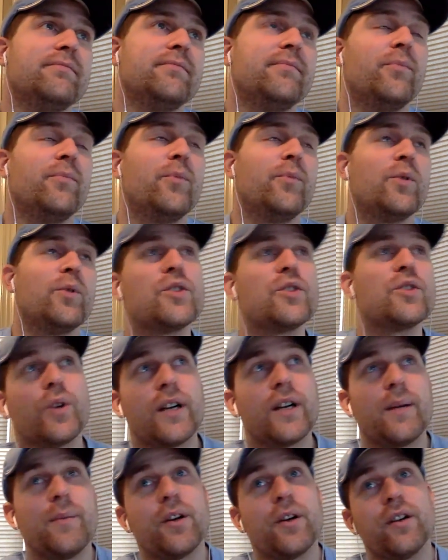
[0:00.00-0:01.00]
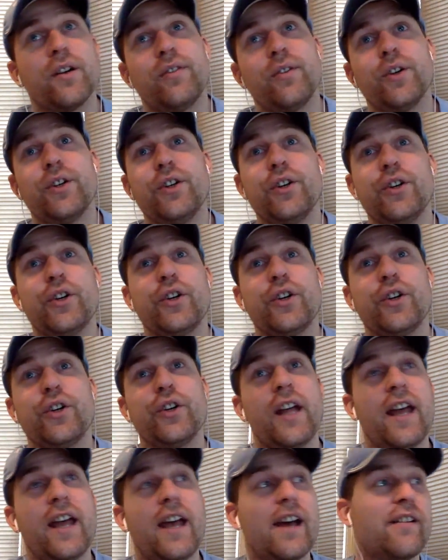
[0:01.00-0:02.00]
what's the word I'm looking for? You could
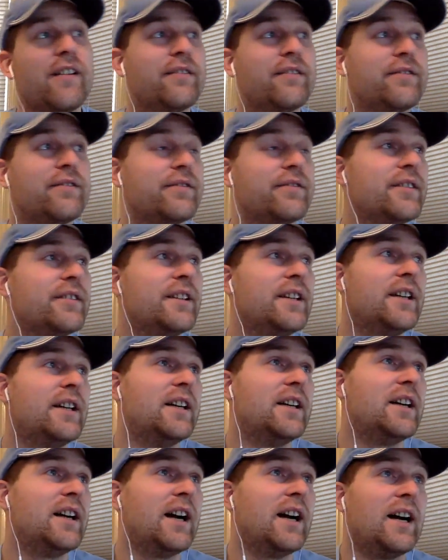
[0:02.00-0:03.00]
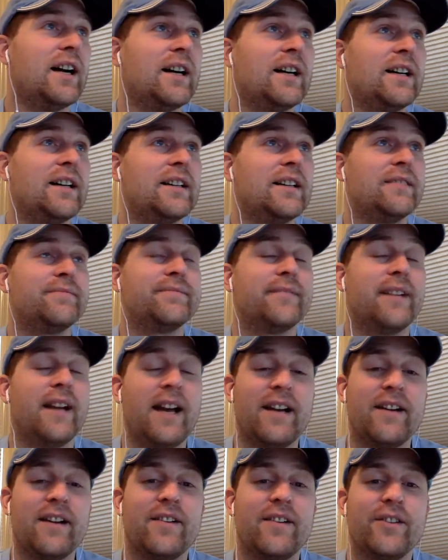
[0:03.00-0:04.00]
have, I don't
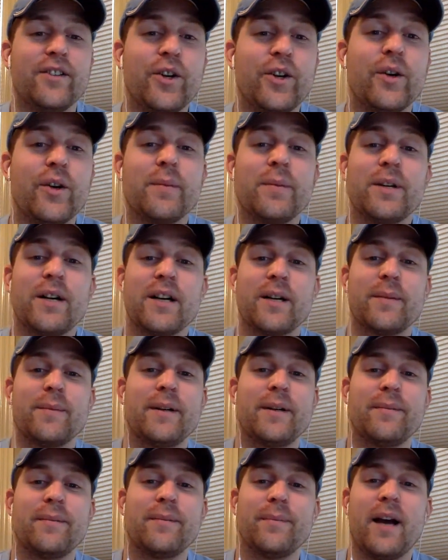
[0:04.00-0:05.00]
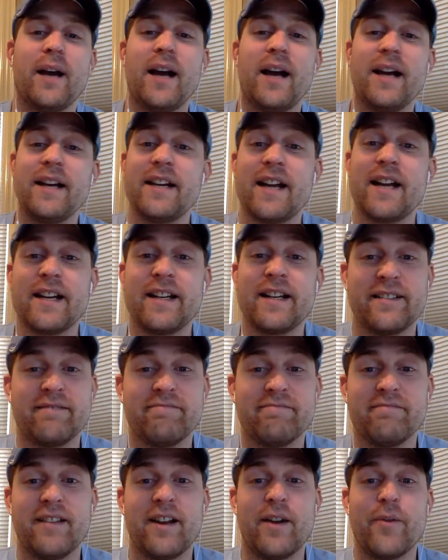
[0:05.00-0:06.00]
know, you know what I'm talking about. I
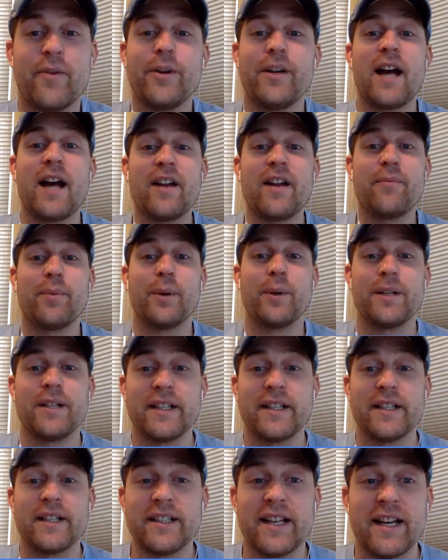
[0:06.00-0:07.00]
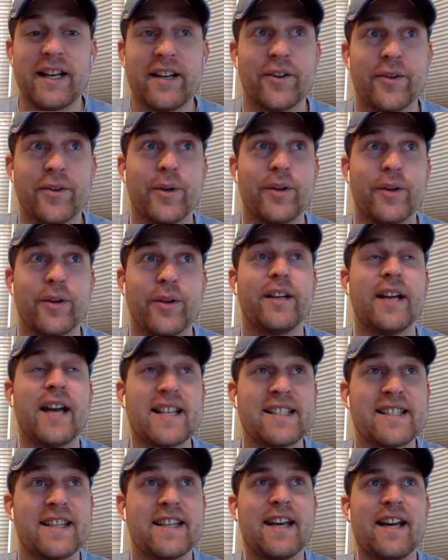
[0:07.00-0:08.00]
would not have predicted that or would have
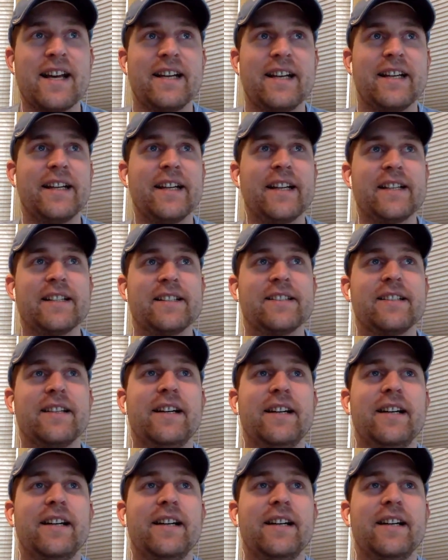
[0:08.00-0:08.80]
guessed that, I guess.